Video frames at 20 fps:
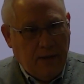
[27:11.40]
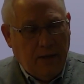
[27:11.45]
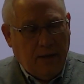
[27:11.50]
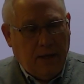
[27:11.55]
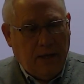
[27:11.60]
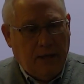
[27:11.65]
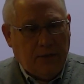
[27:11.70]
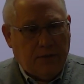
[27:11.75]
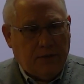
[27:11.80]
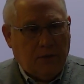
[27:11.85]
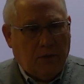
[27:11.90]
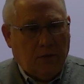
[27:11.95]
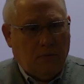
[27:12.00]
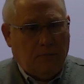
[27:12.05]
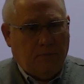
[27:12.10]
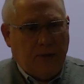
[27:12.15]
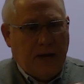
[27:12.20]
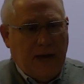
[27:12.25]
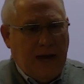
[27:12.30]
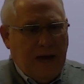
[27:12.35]
And so
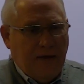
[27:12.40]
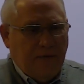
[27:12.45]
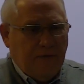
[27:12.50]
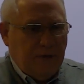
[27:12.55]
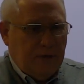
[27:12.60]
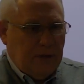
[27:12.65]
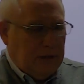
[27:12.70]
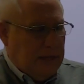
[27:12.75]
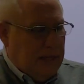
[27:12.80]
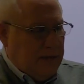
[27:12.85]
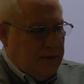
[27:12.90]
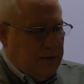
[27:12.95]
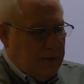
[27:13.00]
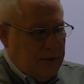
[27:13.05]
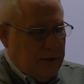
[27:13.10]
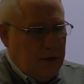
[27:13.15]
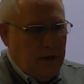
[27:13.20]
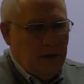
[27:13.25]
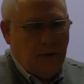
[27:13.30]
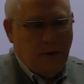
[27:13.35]
by having the lenses
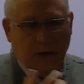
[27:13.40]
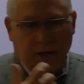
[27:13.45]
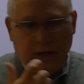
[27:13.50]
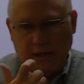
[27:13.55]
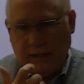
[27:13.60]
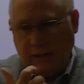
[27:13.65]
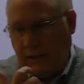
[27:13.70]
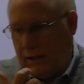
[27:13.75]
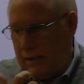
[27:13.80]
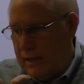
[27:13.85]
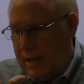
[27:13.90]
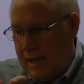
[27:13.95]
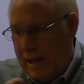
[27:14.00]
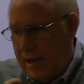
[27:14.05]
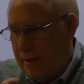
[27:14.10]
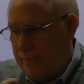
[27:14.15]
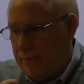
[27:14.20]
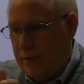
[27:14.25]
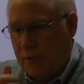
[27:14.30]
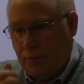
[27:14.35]
here and a little
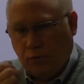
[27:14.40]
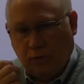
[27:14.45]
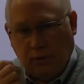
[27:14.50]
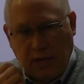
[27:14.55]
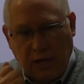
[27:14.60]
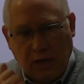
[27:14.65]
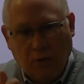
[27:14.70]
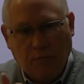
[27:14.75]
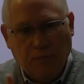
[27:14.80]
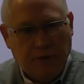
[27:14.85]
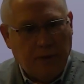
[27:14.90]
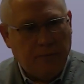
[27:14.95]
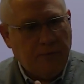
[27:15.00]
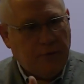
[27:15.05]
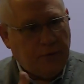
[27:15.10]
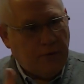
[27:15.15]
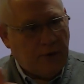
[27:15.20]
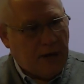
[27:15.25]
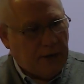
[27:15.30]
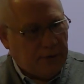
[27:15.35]
app that will help them
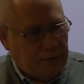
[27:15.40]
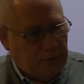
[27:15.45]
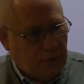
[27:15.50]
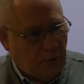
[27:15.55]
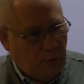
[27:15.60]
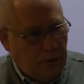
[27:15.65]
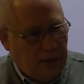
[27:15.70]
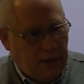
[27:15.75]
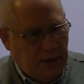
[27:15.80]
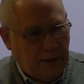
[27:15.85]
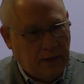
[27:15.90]
throughout the week,